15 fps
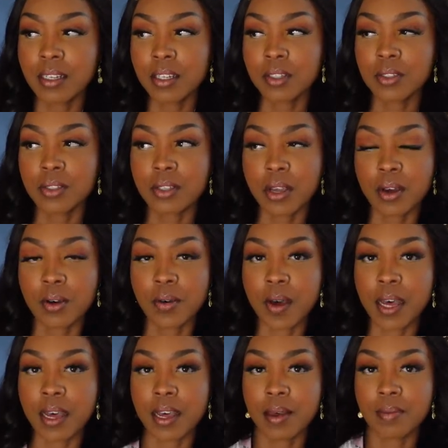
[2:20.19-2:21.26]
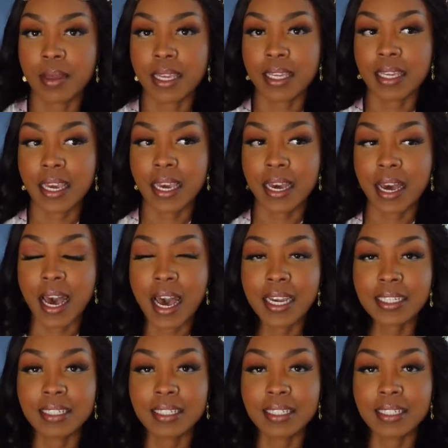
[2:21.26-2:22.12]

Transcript: So um, yeah, I